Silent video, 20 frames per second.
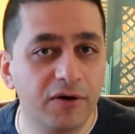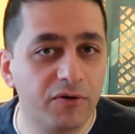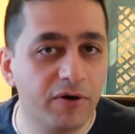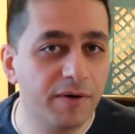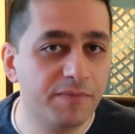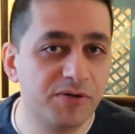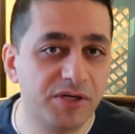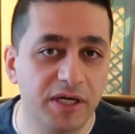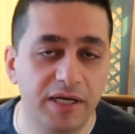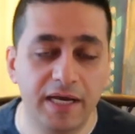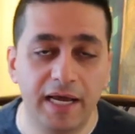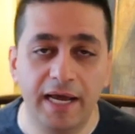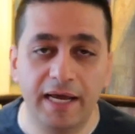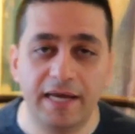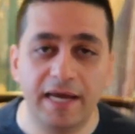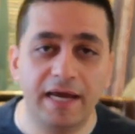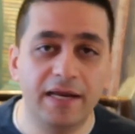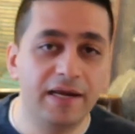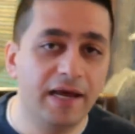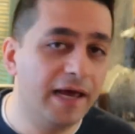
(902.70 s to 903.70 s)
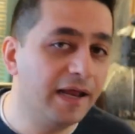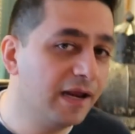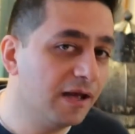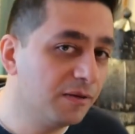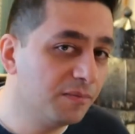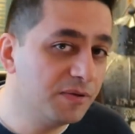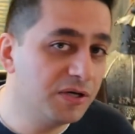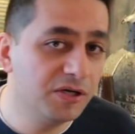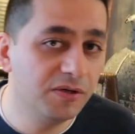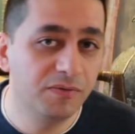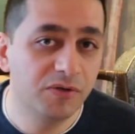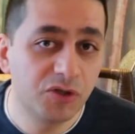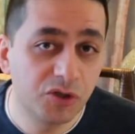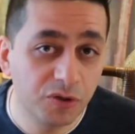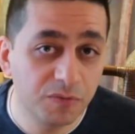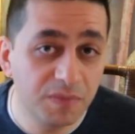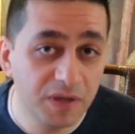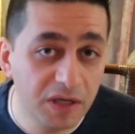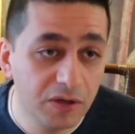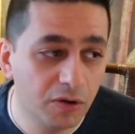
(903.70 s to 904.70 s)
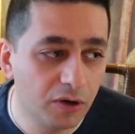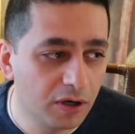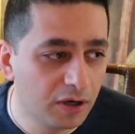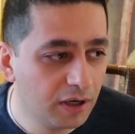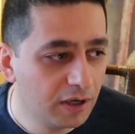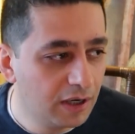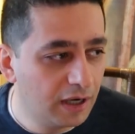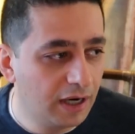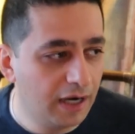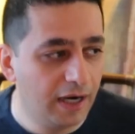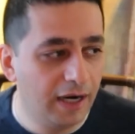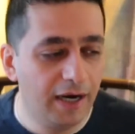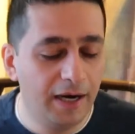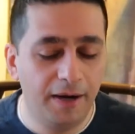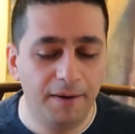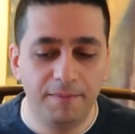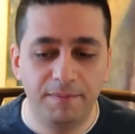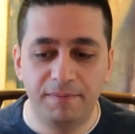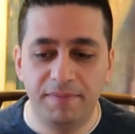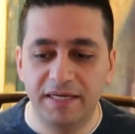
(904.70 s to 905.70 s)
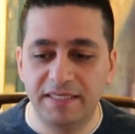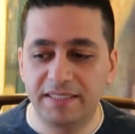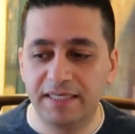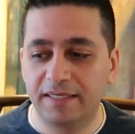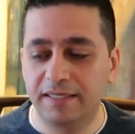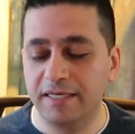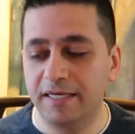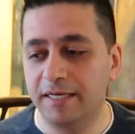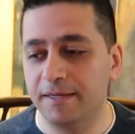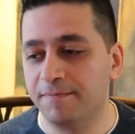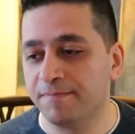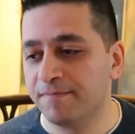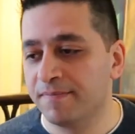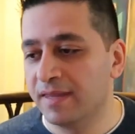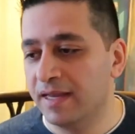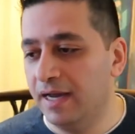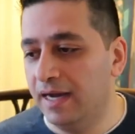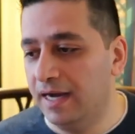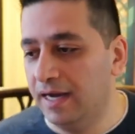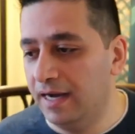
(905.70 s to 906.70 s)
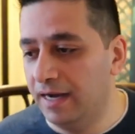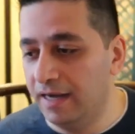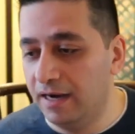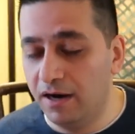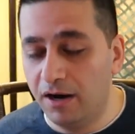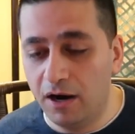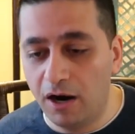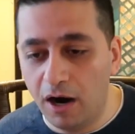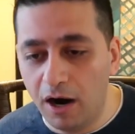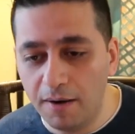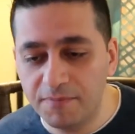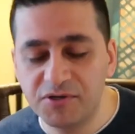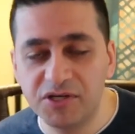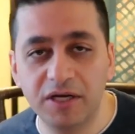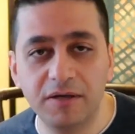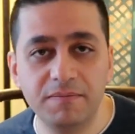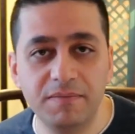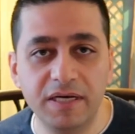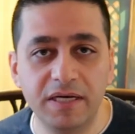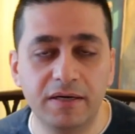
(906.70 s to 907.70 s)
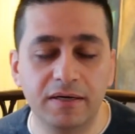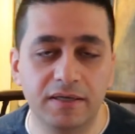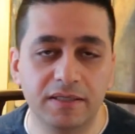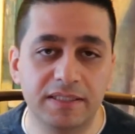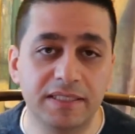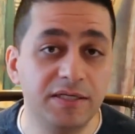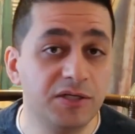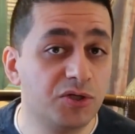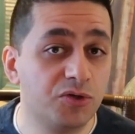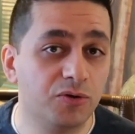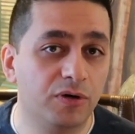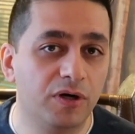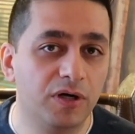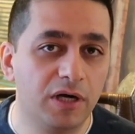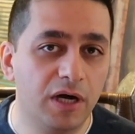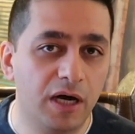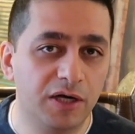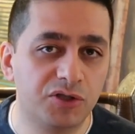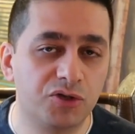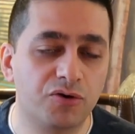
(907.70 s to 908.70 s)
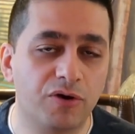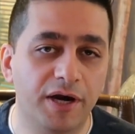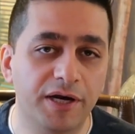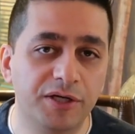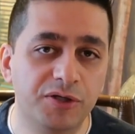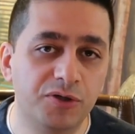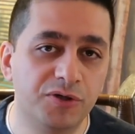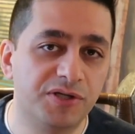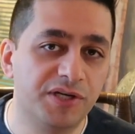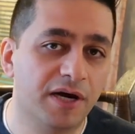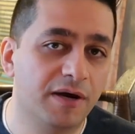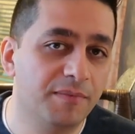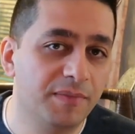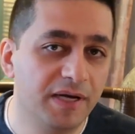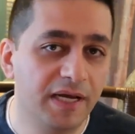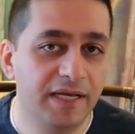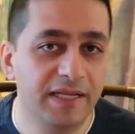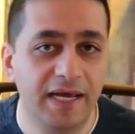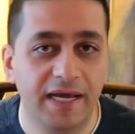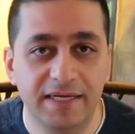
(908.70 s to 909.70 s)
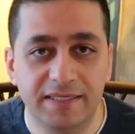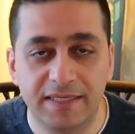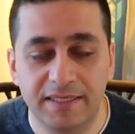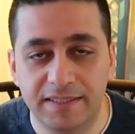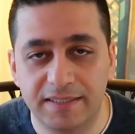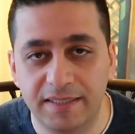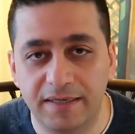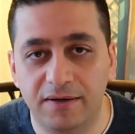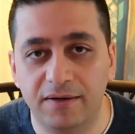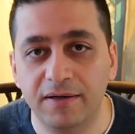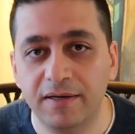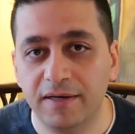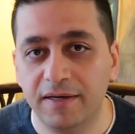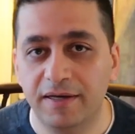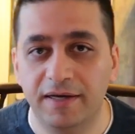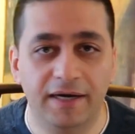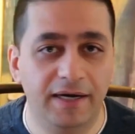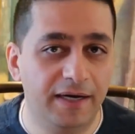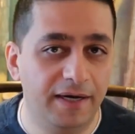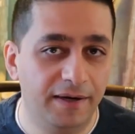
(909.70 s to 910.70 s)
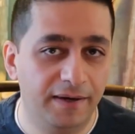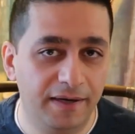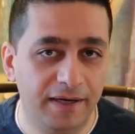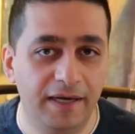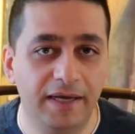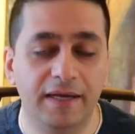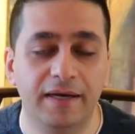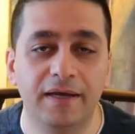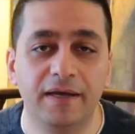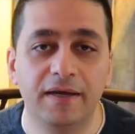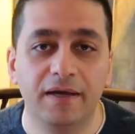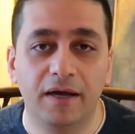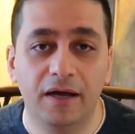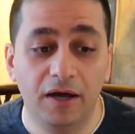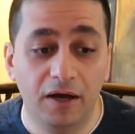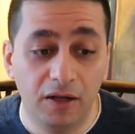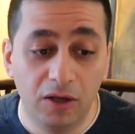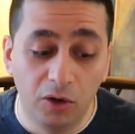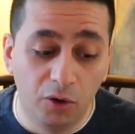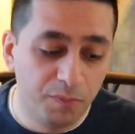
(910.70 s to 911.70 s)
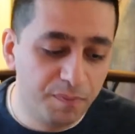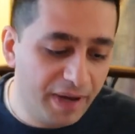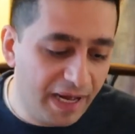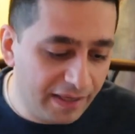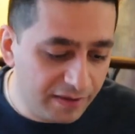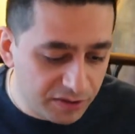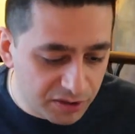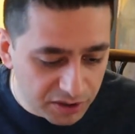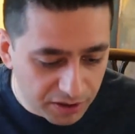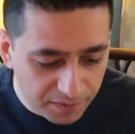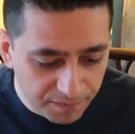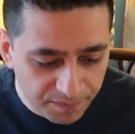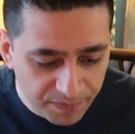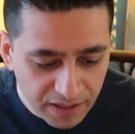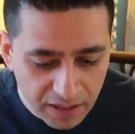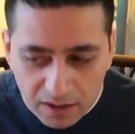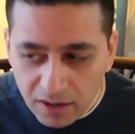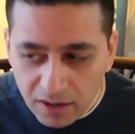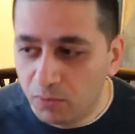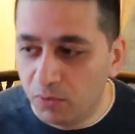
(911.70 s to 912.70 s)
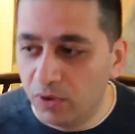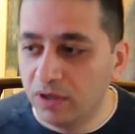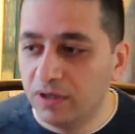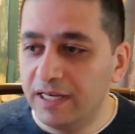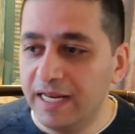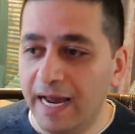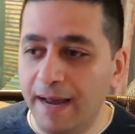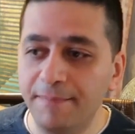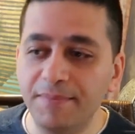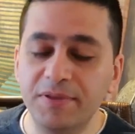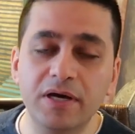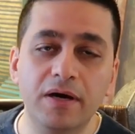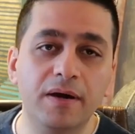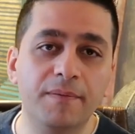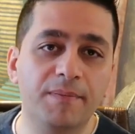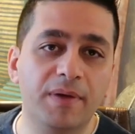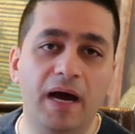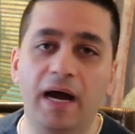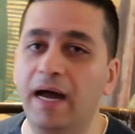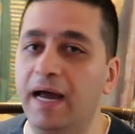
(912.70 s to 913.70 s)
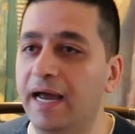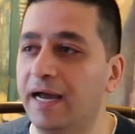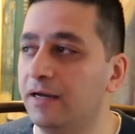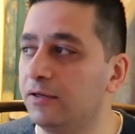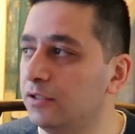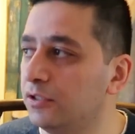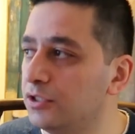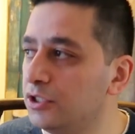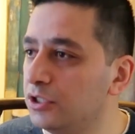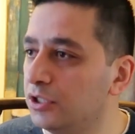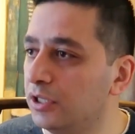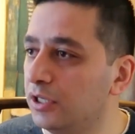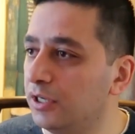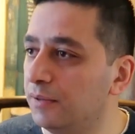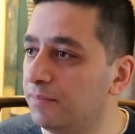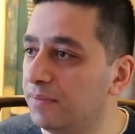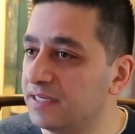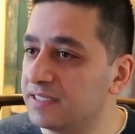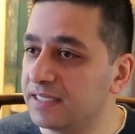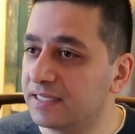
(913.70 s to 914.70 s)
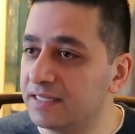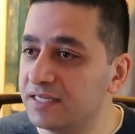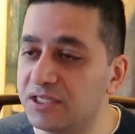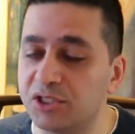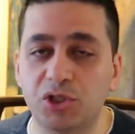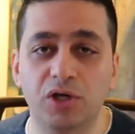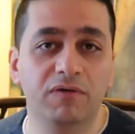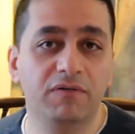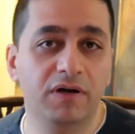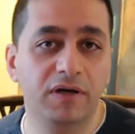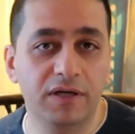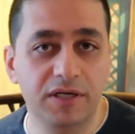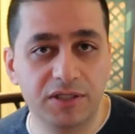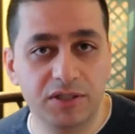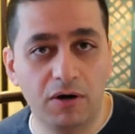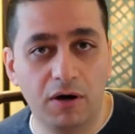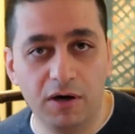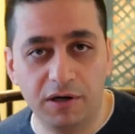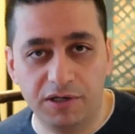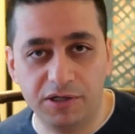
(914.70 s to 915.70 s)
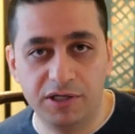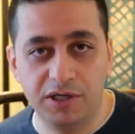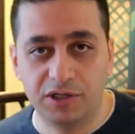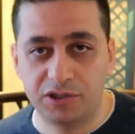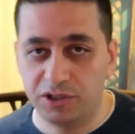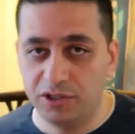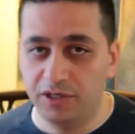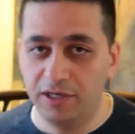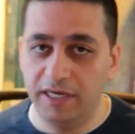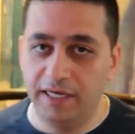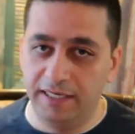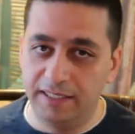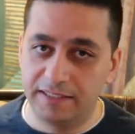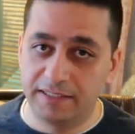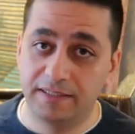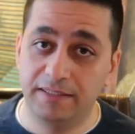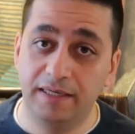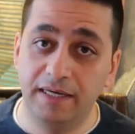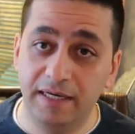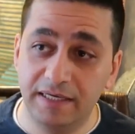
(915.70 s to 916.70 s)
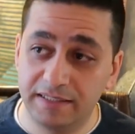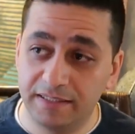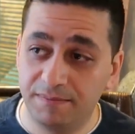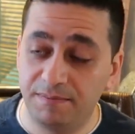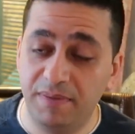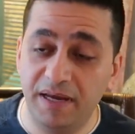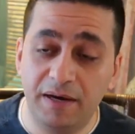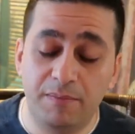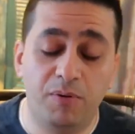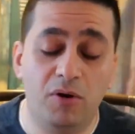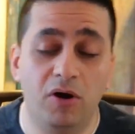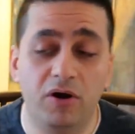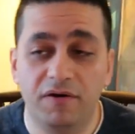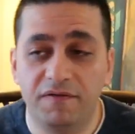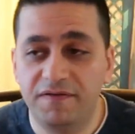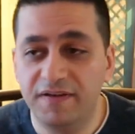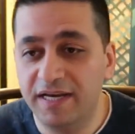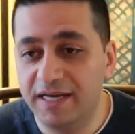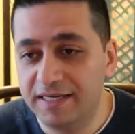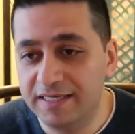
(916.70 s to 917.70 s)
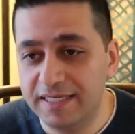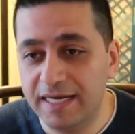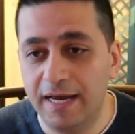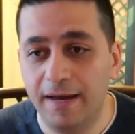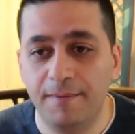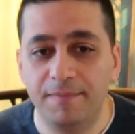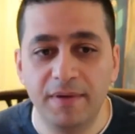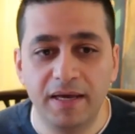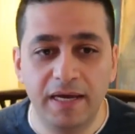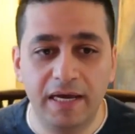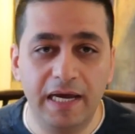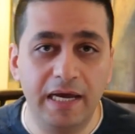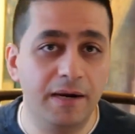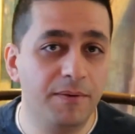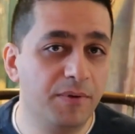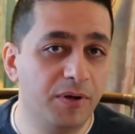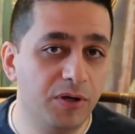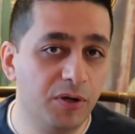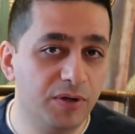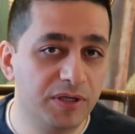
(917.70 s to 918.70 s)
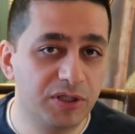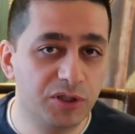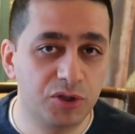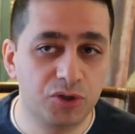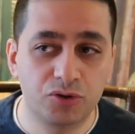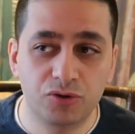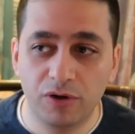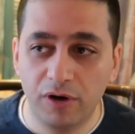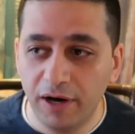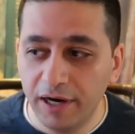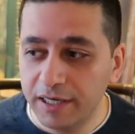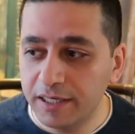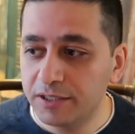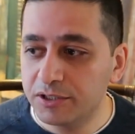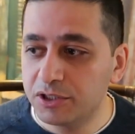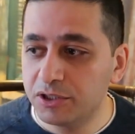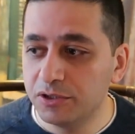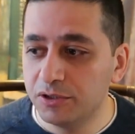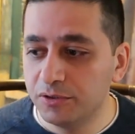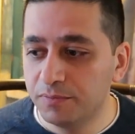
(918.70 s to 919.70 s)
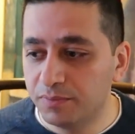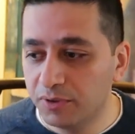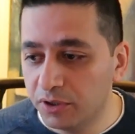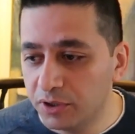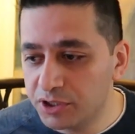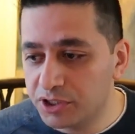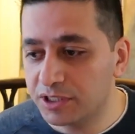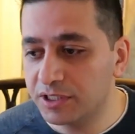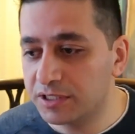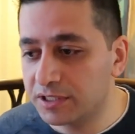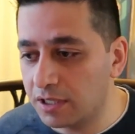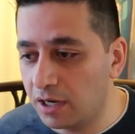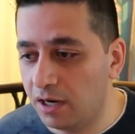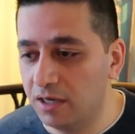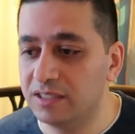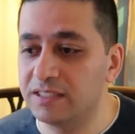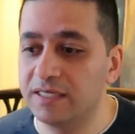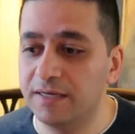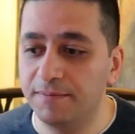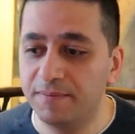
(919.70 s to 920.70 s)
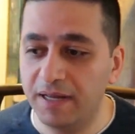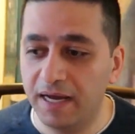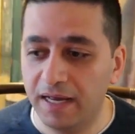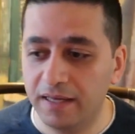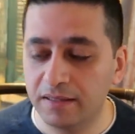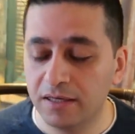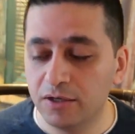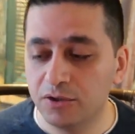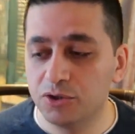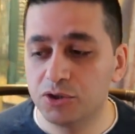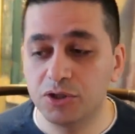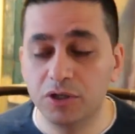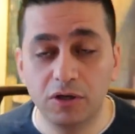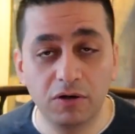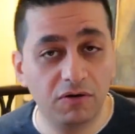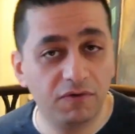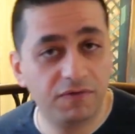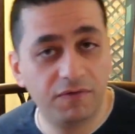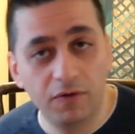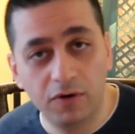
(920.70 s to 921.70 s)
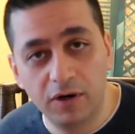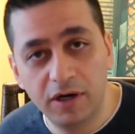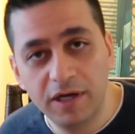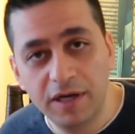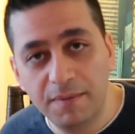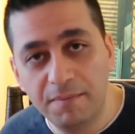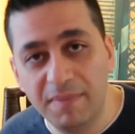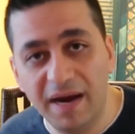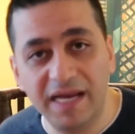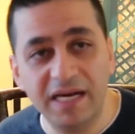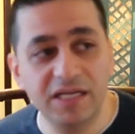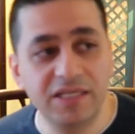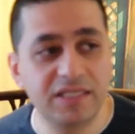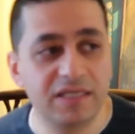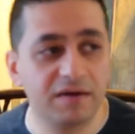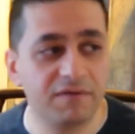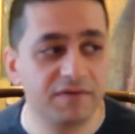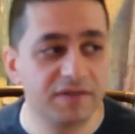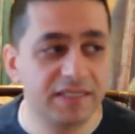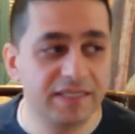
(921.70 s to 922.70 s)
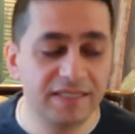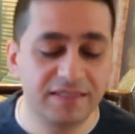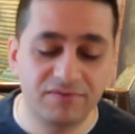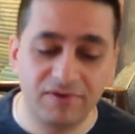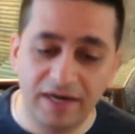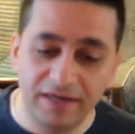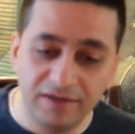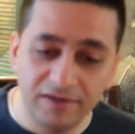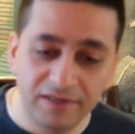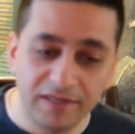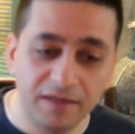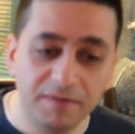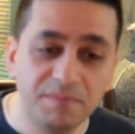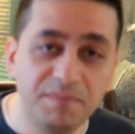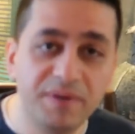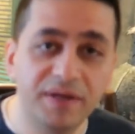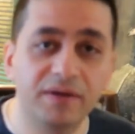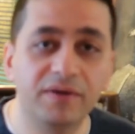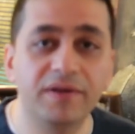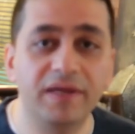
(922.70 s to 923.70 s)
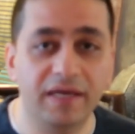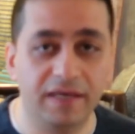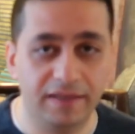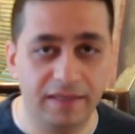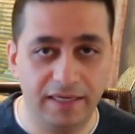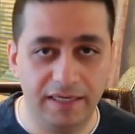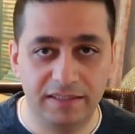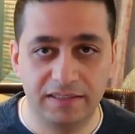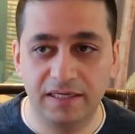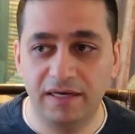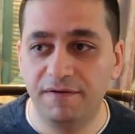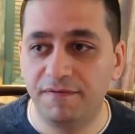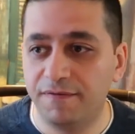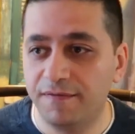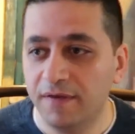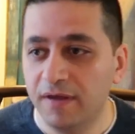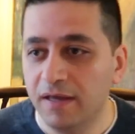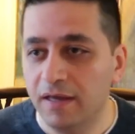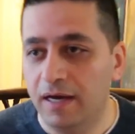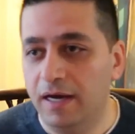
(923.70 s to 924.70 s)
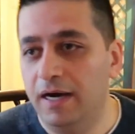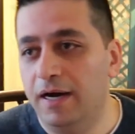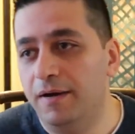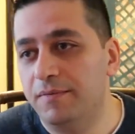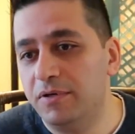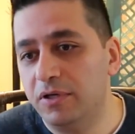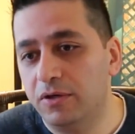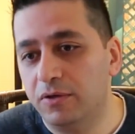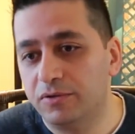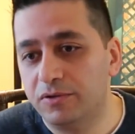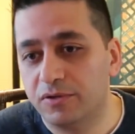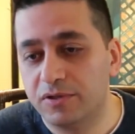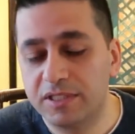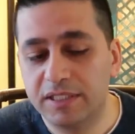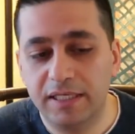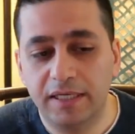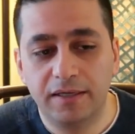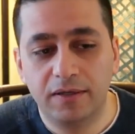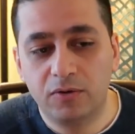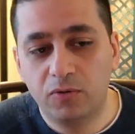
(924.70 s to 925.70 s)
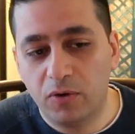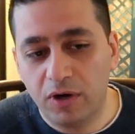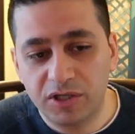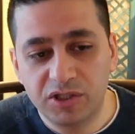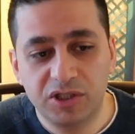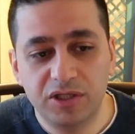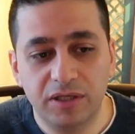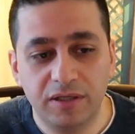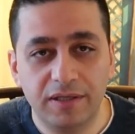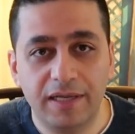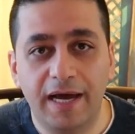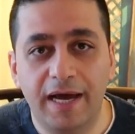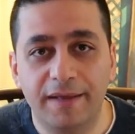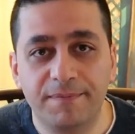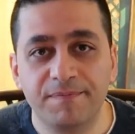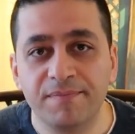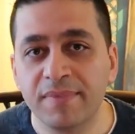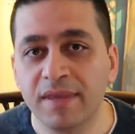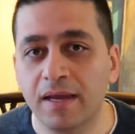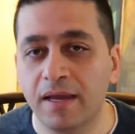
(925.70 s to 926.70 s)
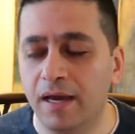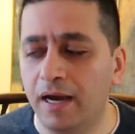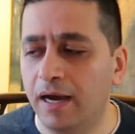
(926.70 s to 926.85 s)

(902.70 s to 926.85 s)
encryption, again, NLB should be your basically option, because since you are not trying to terminate SSL in load balancer. Well, Lambda and basically serverless architecture is a big part of the exam. AWS is trying to push this concept that you should go for managed services rather than building things. If there is a question that